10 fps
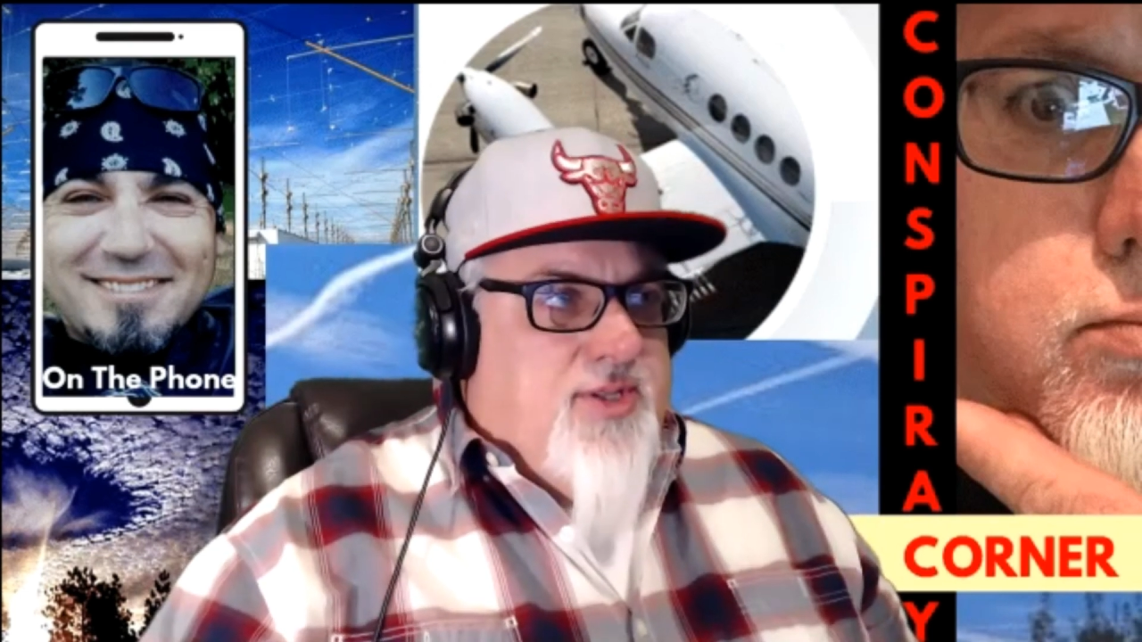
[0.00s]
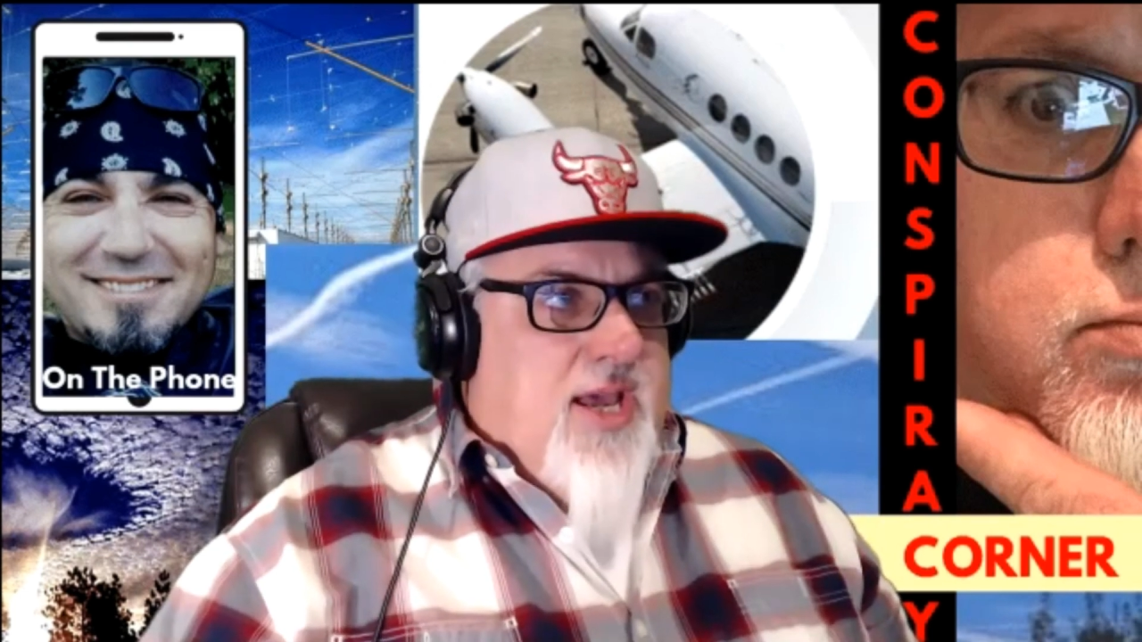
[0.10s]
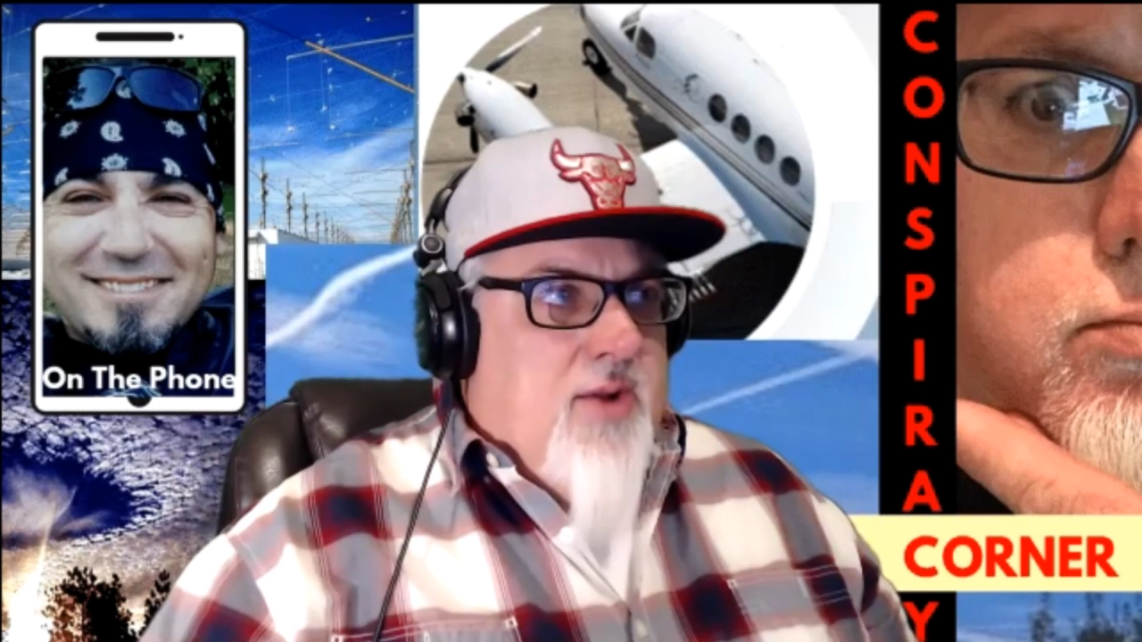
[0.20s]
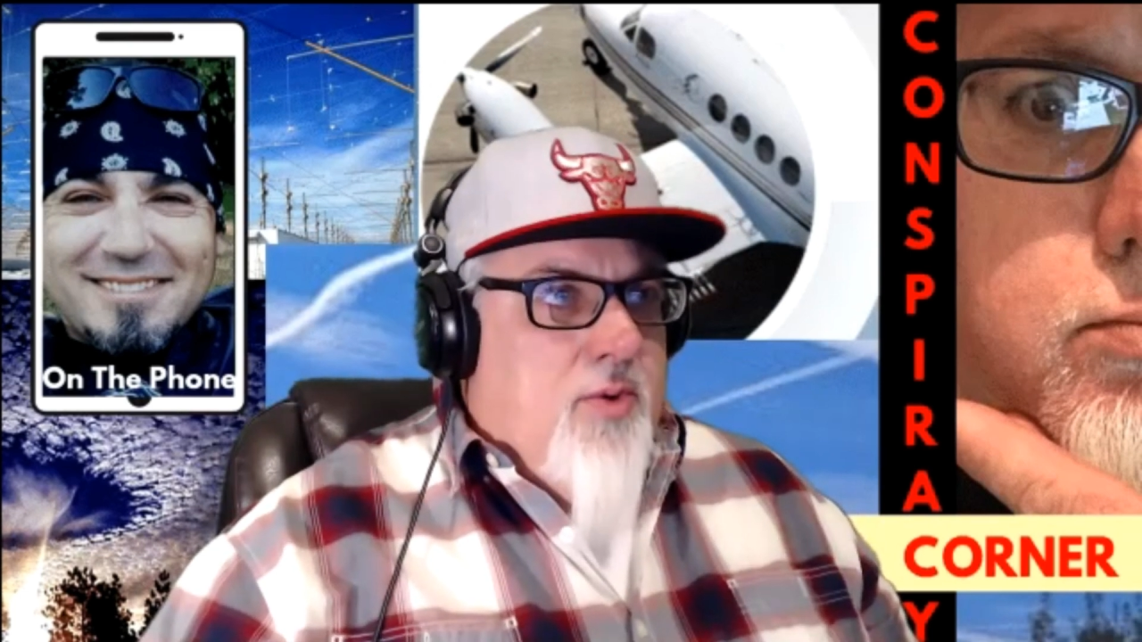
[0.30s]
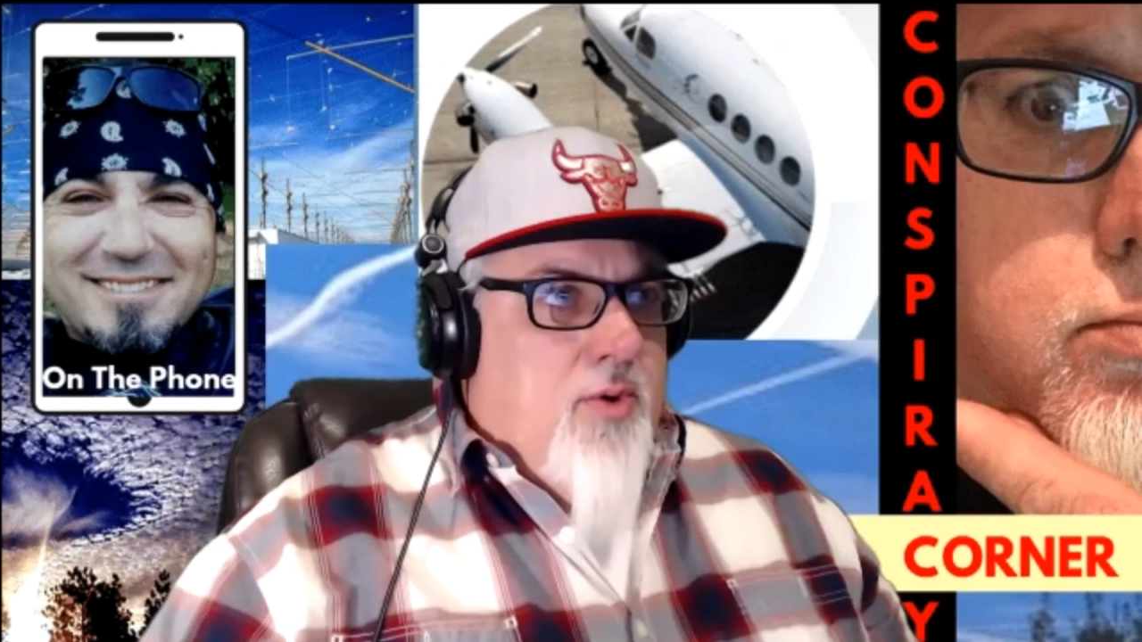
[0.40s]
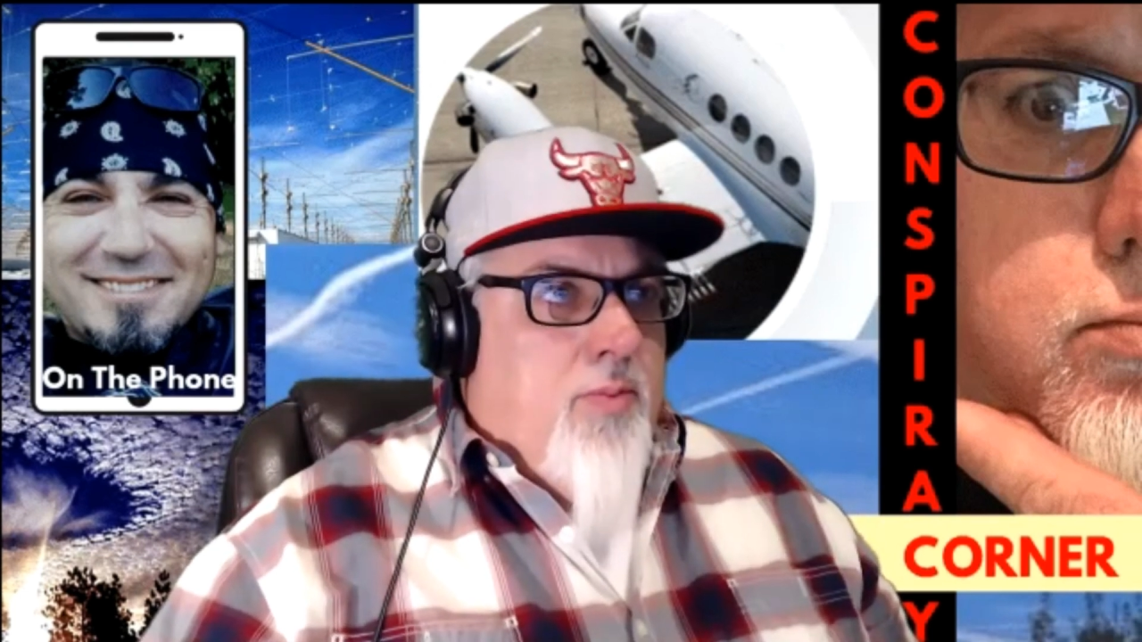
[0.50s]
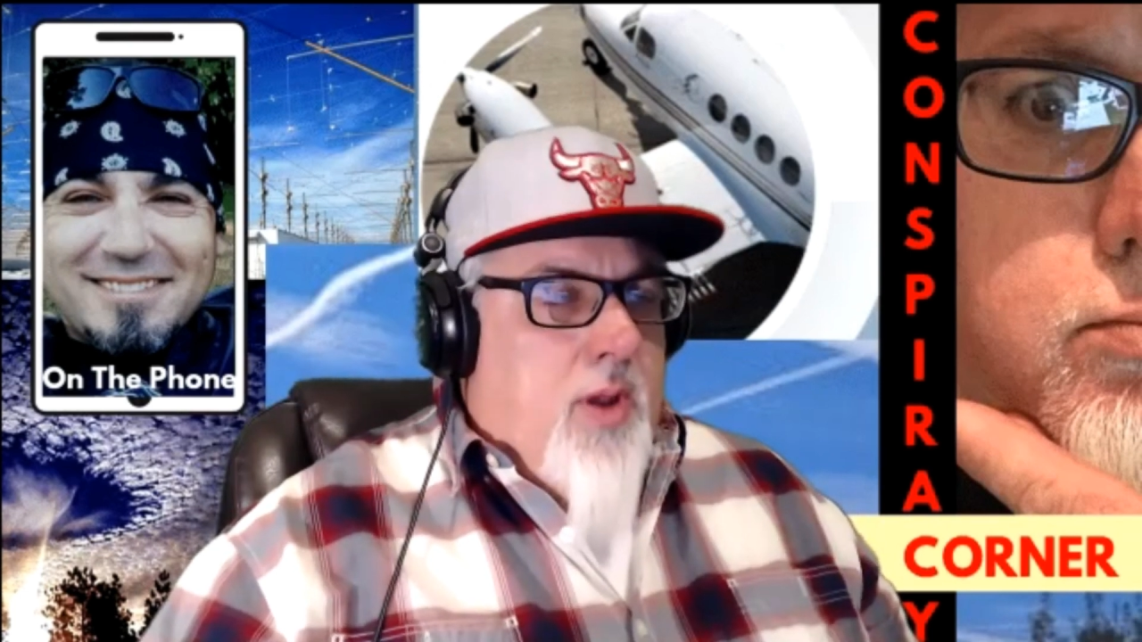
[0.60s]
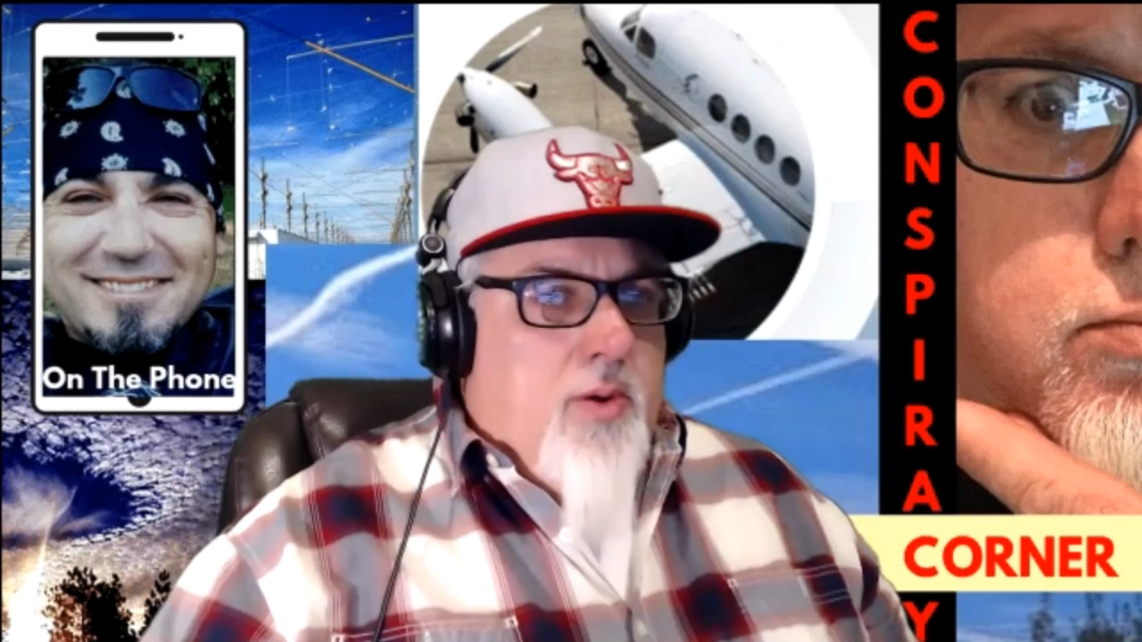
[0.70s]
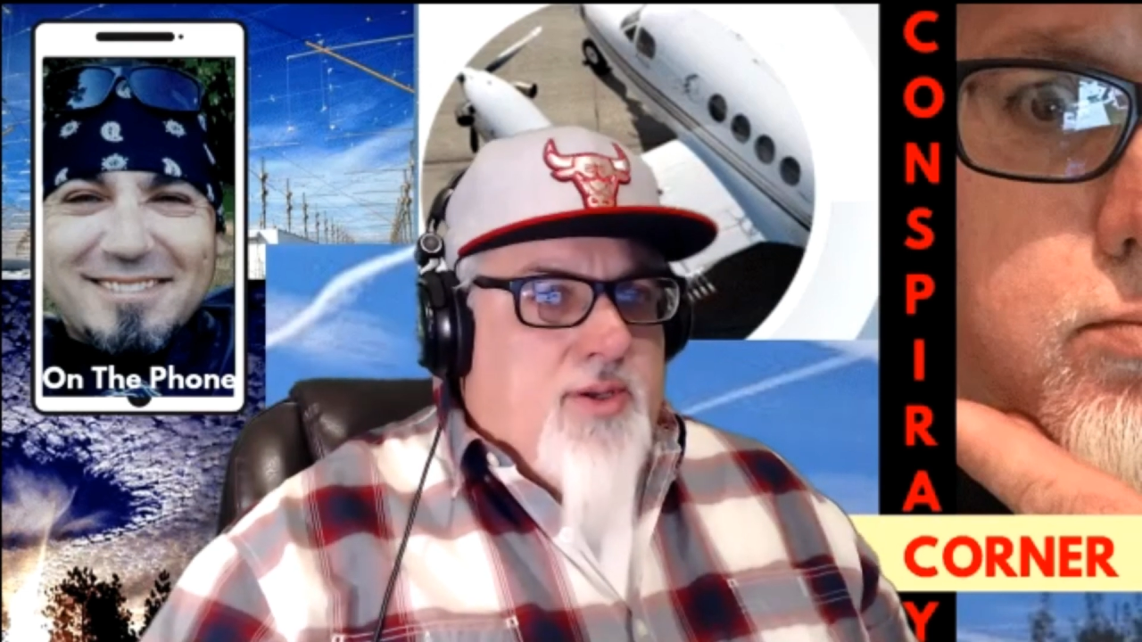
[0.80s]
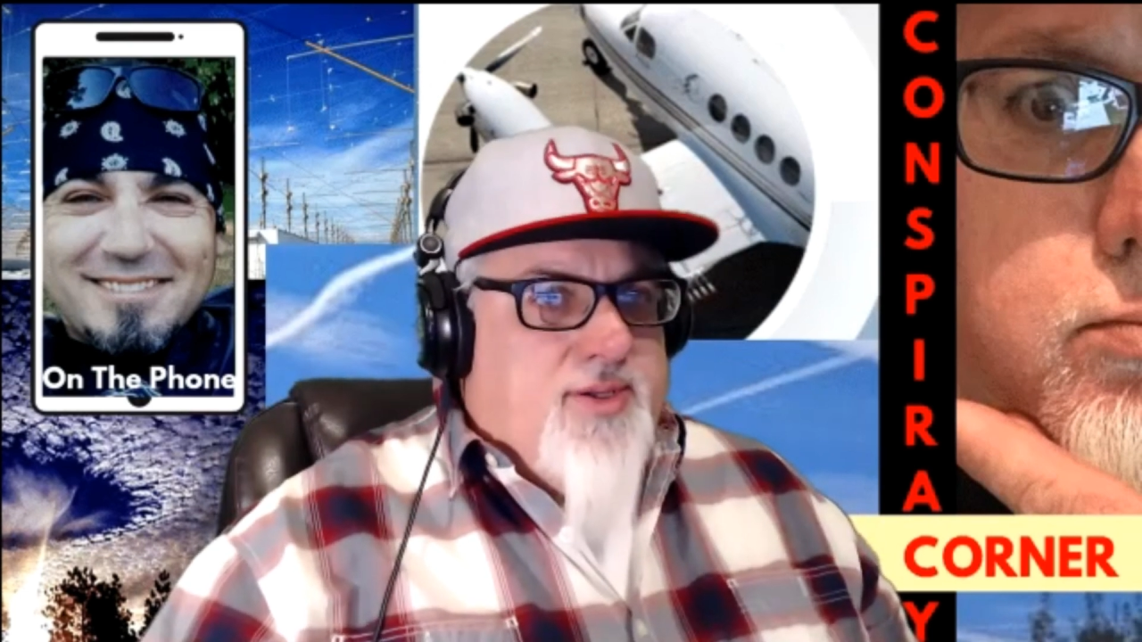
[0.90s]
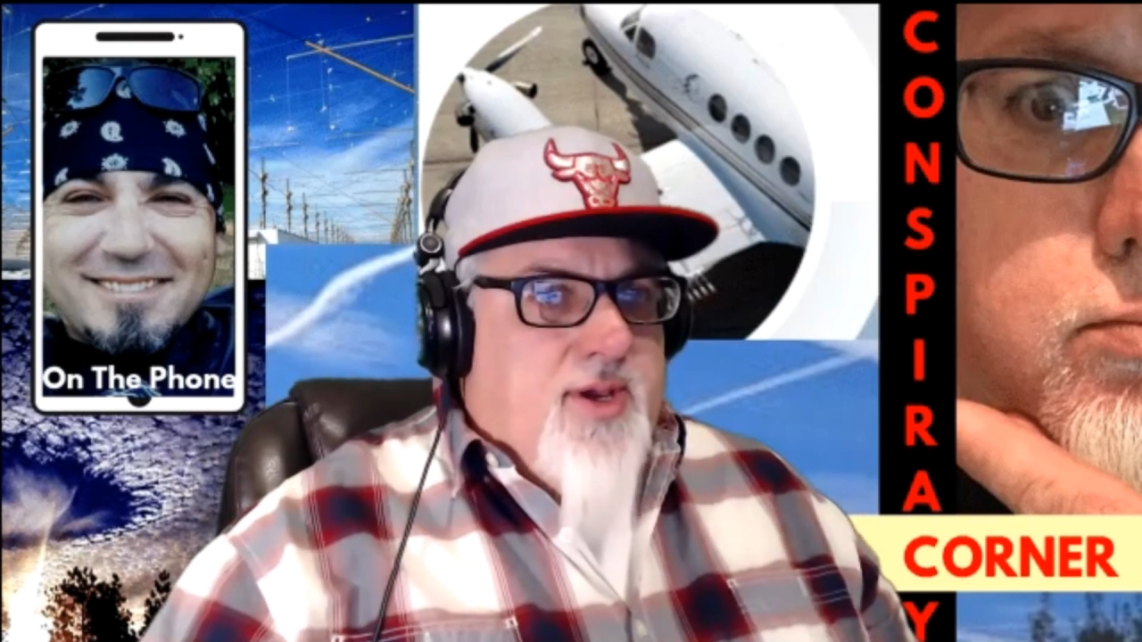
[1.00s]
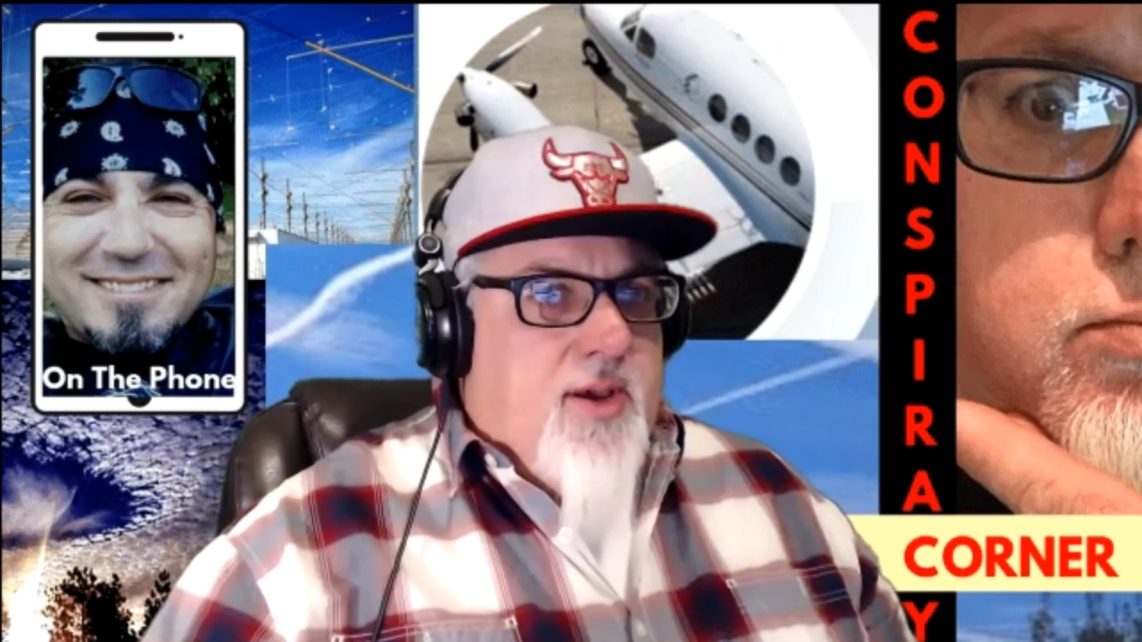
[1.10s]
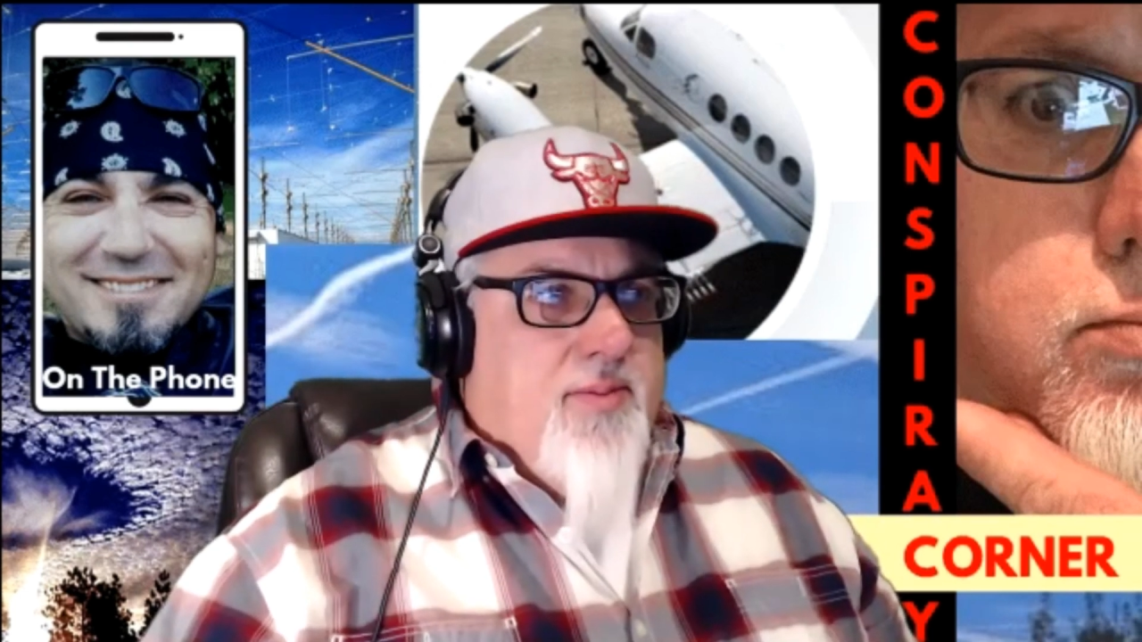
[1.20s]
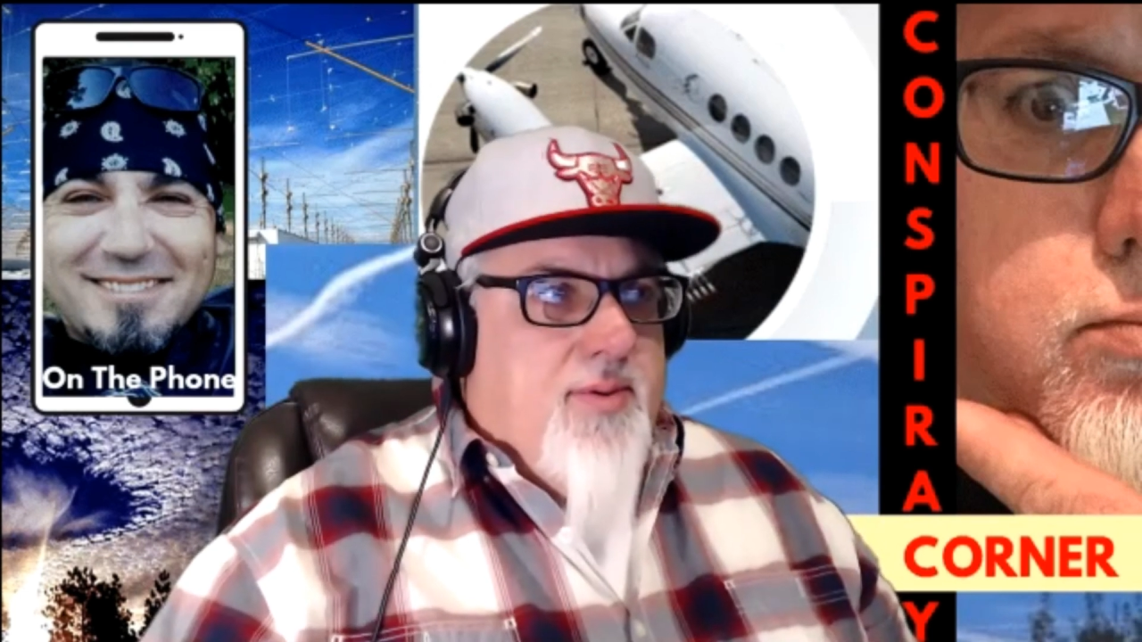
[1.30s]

That will blow us up.